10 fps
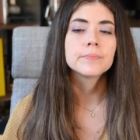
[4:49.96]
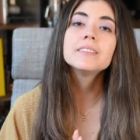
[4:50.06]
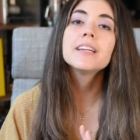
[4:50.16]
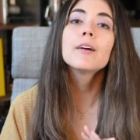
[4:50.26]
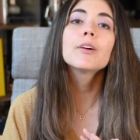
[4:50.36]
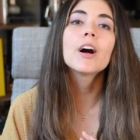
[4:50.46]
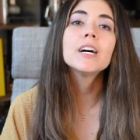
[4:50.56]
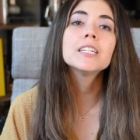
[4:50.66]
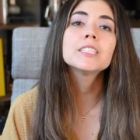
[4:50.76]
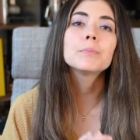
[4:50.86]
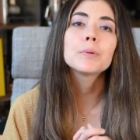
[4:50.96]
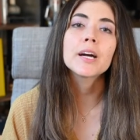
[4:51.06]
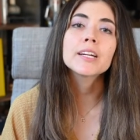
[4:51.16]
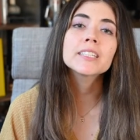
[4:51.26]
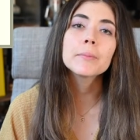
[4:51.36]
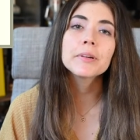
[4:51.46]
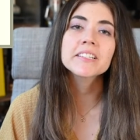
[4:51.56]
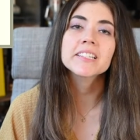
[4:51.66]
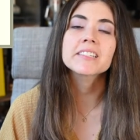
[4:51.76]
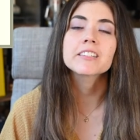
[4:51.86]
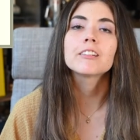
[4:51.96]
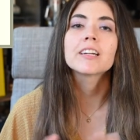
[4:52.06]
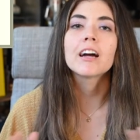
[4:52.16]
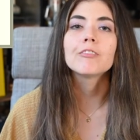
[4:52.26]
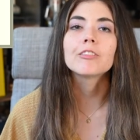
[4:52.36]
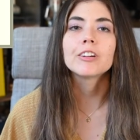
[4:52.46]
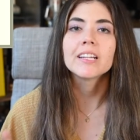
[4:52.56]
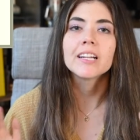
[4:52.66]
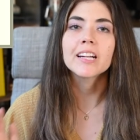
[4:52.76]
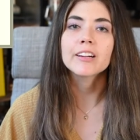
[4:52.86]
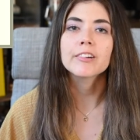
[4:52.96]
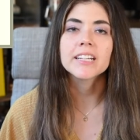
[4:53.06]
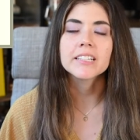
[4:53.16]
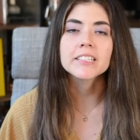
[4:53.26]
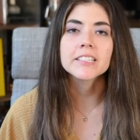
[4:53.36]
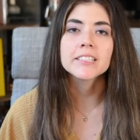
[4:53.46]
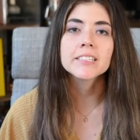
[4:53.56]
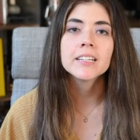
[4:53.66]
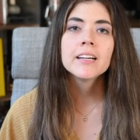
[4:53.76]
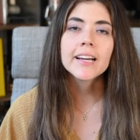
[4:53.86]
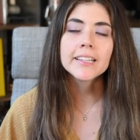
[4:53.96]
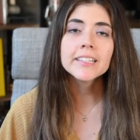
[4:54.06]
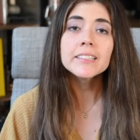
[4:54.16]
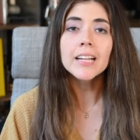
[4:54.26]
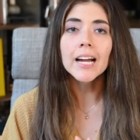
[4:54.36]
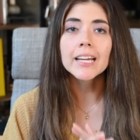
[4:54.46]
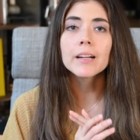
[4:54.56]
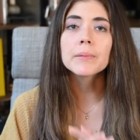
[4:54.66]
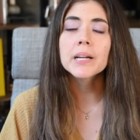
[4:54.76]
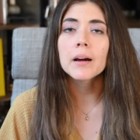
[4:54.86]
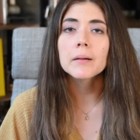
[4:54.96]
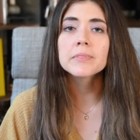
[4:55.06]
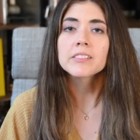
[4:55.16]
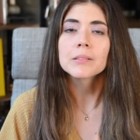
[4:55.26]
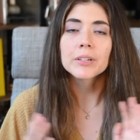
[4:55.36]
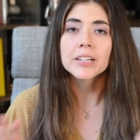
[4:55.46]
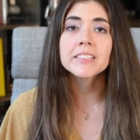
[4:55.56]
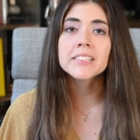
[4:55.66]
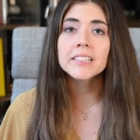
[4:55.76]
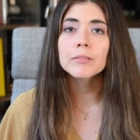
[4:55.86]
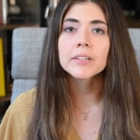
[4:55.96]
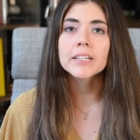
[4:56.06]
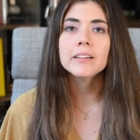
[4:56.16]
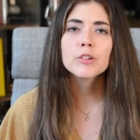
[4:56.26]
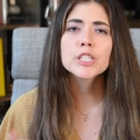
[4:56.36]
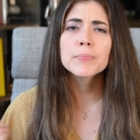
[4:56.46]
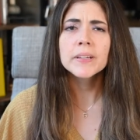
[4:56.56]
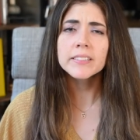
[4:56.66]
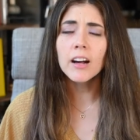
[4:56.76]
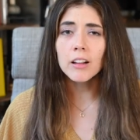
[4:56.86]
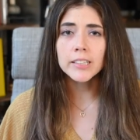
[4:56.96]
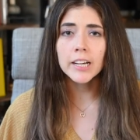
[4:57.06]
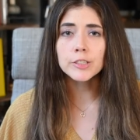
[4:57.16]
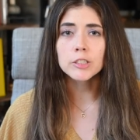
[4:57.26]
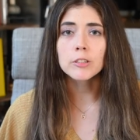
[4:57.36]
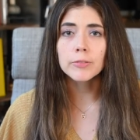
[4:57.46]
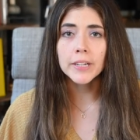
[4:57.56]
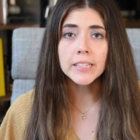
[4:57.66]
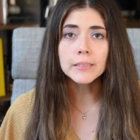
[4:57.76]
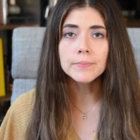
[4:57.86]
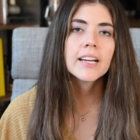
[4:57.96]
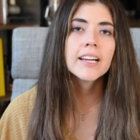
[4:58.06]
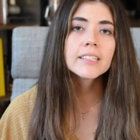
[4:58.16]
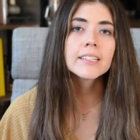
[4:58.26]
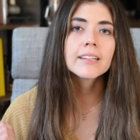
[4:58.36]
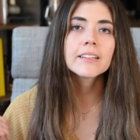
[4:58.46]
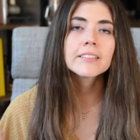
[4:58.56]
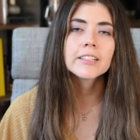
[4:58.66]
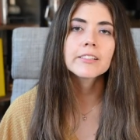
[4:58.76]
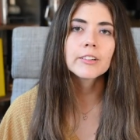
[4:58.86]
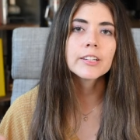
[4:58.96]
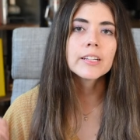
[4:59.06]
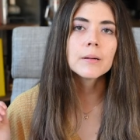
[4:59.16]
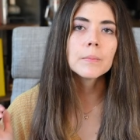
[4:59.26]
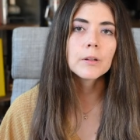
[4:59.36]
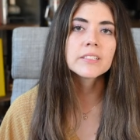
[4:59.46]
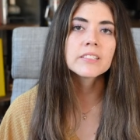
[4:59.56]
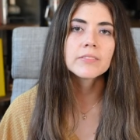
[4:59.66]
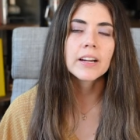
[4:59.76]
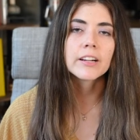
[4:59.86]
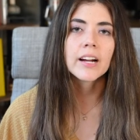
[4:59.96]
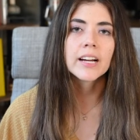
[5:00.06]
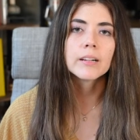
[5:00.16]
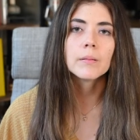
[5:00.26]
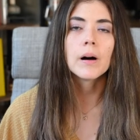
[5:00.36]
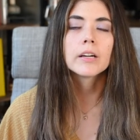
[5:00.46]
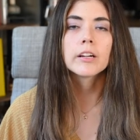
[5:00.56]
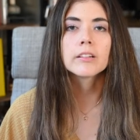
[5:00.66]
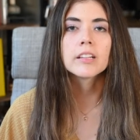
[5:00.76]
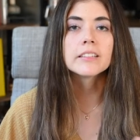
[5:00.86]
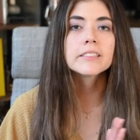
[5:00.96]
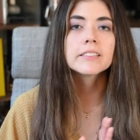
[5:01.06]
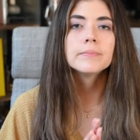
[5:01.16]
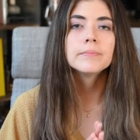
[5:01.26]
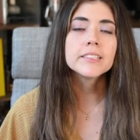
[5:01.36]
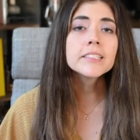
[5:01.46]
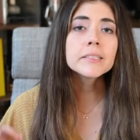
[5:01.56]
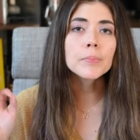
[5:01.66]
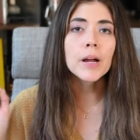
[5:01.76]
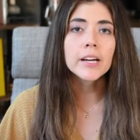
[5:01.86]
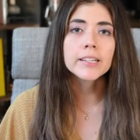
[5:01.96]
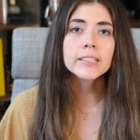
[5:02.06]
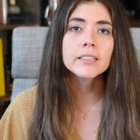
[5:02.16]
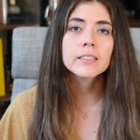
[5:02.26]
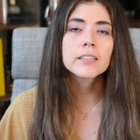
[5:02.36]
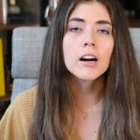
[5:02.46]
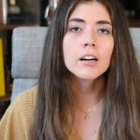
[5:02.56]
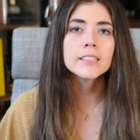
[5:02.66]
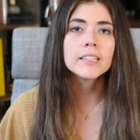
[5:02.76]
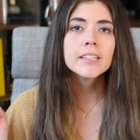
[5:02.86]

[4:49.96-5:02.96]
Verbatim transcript: Now we're on to product number six to look out for in an ingredients list. And this item comes from red seaweed, which makes it all natural, right? And it is the third emulsifier item on our list. This product, called